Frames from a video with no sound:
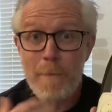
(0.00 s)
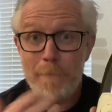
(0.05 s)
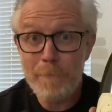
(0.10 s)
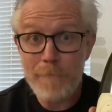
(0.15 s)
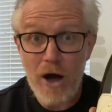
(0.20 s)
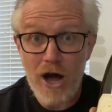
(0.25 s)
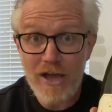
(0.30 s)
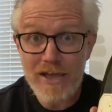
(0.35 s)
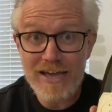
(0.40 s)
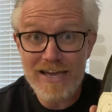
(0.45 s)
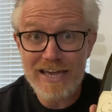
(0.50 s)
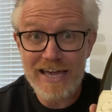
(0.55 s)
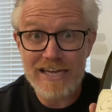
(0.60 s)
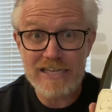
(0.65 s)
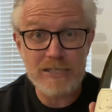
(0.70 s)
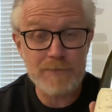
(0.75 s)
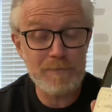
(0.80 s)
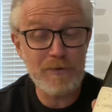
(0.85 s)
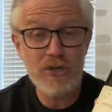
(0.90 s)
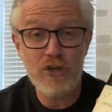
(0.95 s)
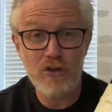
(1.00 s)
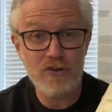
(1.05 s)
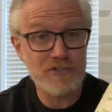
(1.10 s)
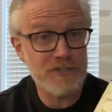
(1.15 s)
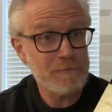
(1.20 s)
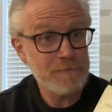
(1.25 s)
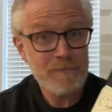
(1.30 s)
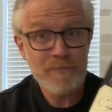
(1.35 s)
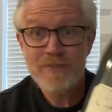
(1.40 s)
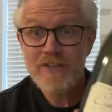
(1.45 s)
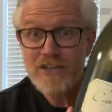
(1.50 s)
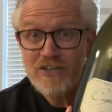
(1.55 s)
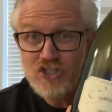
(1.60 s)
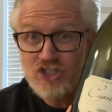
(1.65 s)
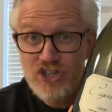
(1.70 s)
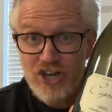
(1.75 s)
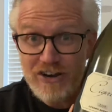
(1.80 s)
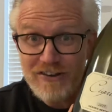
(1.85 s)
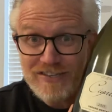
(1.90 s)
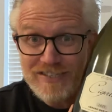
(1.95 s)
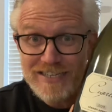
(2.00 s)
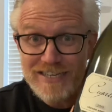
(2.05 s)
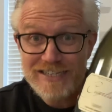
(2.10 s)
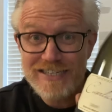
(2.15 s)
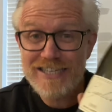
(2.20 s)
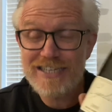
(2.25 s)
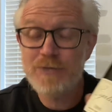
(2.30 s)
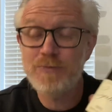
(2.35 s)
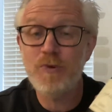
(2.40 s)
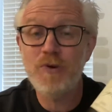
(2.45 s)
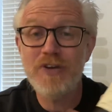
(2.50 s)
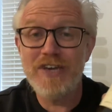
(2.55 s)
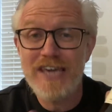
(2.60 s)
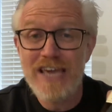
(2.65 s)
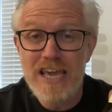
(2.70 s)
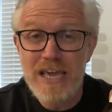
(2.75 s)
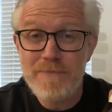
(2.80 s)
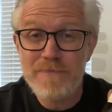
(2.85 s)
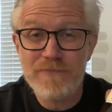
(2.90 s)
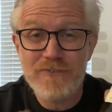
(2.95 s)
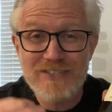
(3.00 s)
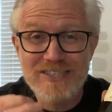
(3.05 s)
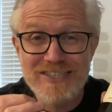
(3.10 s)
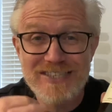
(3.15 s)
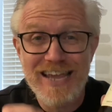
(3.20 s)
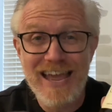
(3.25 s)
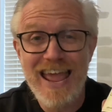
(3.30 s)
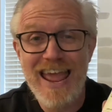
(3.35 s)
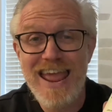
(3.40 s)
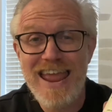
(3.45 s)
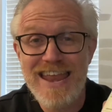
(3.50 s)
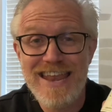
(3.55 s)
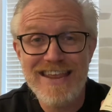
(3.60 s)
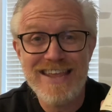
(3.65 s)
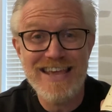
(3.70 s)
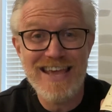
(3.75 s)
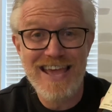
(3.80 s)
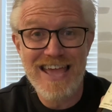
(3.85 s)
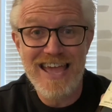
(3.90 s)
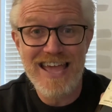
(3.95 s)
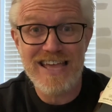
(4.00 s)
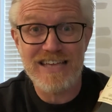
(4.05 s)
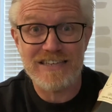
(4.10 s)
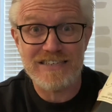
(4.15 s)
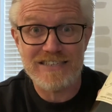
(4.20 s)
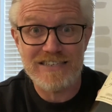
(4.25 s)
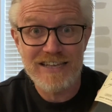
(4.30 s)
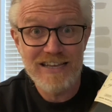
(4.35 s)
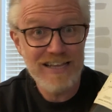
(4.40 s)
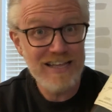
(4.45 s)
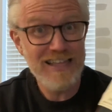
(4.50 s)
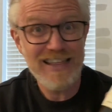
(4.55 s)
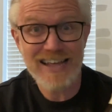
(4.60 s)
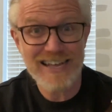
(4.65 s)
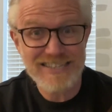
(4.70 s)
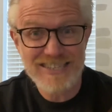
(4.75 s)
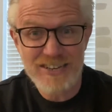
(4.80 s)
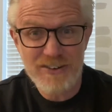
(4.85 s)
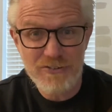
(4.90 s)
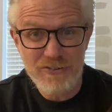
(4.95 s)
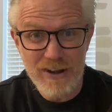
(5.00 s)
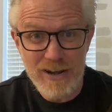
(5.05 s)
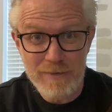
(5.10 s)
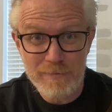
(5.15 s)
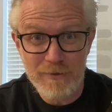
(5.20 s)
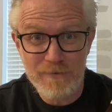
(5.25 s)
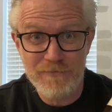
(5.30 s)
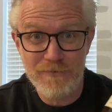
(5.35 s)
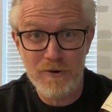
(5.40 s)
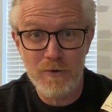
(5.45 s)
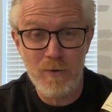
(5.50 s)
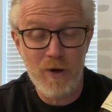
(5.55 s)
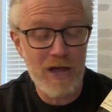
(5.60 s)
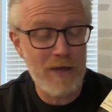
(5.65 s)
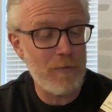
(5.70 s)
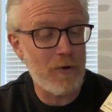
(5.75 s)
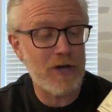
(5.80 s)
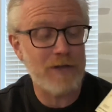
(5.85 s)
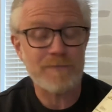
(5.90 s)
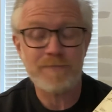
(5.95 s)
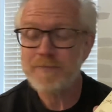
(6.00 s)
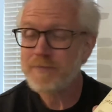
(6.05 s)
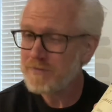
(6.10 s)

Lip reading: Buy a case, because Gerard says this will keep for 10 years. That's incredible for a white wine.